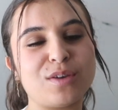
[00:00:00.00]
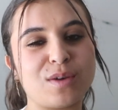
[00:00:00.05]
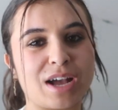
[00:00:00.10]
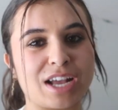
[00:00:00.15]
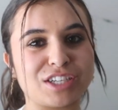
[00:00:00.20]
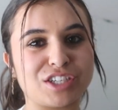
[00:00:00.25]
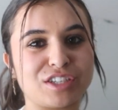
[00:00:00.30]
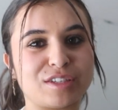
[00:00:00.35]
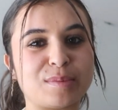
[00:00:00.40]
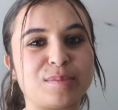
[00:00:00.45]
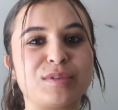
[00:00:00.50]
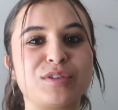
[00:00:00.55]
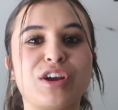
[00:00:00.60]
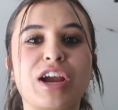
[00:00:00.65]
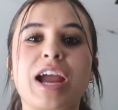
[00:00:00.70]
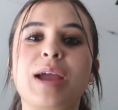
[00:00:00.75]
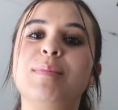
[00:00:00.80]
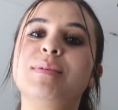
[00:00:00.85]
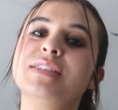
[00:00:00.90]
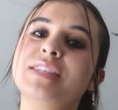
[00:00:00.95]
You guys should
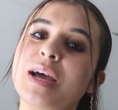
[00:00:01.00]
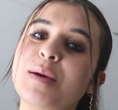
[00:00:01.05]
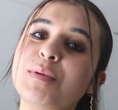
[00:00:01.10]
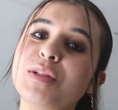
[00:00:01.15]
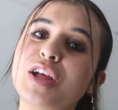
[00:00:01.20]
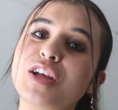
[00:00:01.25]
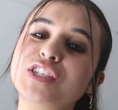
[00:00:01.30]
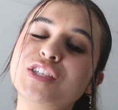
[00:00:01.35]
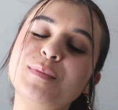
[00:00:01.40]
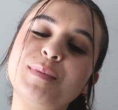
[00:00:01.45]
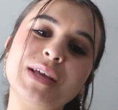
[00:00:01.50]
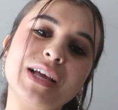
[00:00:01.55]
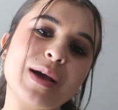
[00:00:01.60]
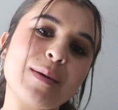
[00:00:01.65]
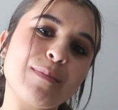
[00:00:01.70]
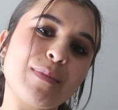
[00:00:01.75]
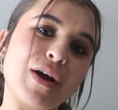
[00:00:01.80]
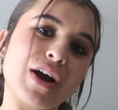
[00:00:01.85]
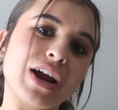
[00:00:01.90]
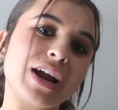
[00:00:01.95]
subscribe down below to
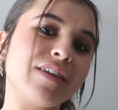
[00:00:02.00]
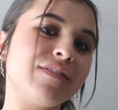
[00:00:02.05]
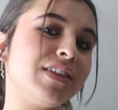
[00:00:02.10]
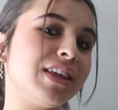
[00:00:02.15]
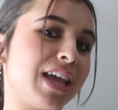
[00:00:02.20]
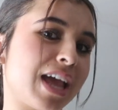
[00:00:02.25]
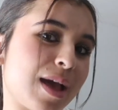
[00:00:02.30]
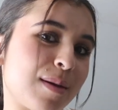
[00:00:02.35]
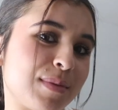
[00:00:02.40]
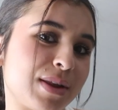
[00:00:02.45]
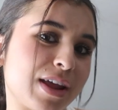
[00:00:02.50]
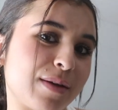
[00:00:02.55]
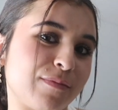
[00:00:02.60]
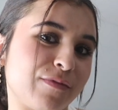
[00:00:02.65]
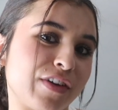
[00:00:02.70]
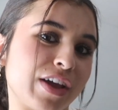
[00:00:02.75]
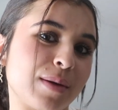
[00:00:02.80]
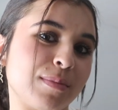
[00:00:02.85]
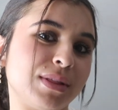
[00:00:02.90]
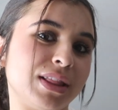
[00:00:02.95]
become part of the M&M
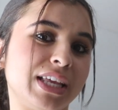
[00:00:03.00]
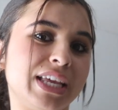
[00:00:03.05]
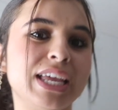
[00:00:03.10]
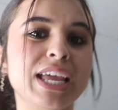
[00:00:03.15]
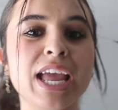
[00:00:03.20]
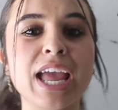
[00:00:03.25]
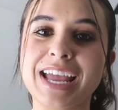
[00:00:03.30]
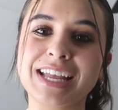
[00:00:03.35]
family.